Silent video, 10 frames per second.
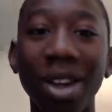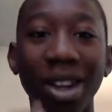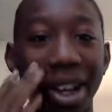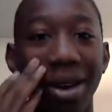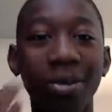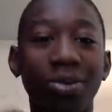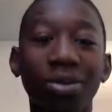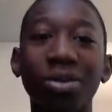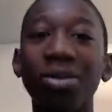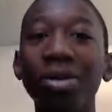Now,
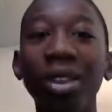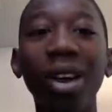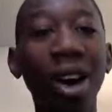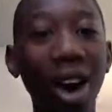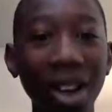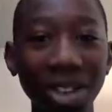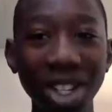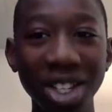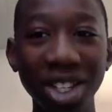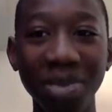
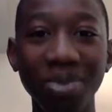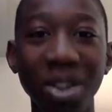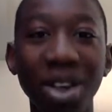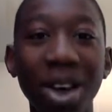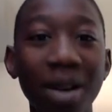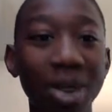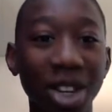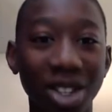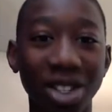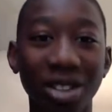obviously, Among
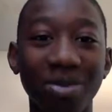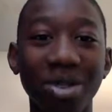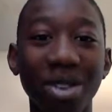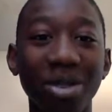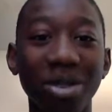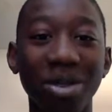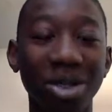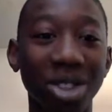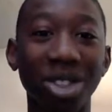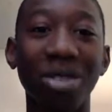Us. We're
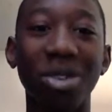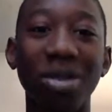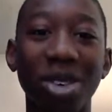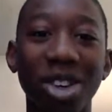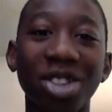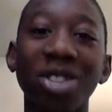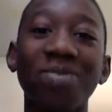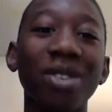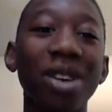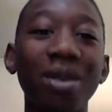going to start with Among Us.
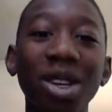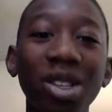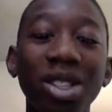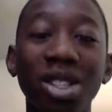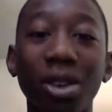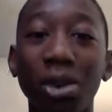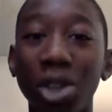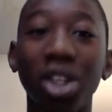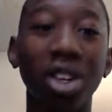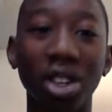Among Us is a
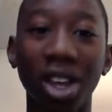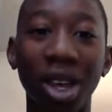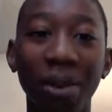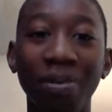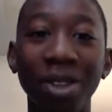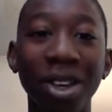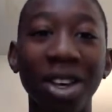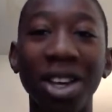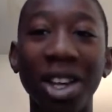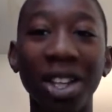really good game.
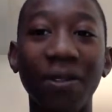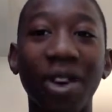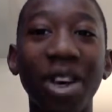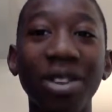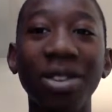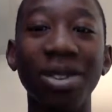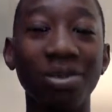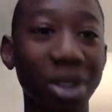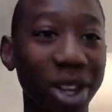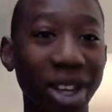It's fun to
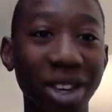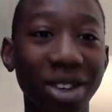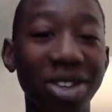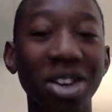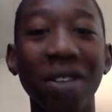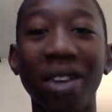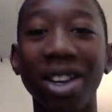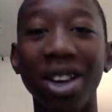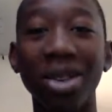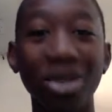play. You try to
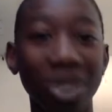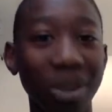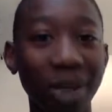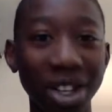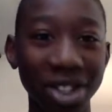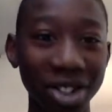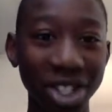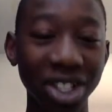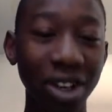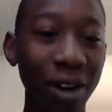find out who the imposter
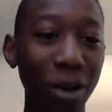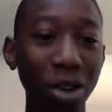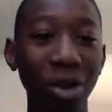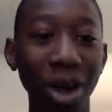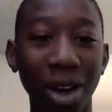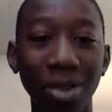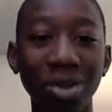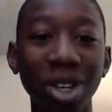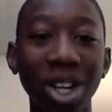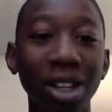is, vote them out,
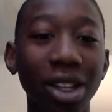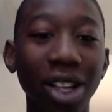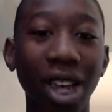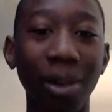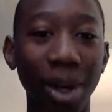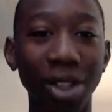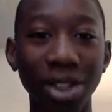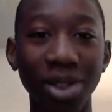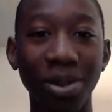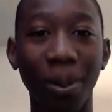and then the game
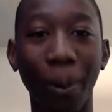ends.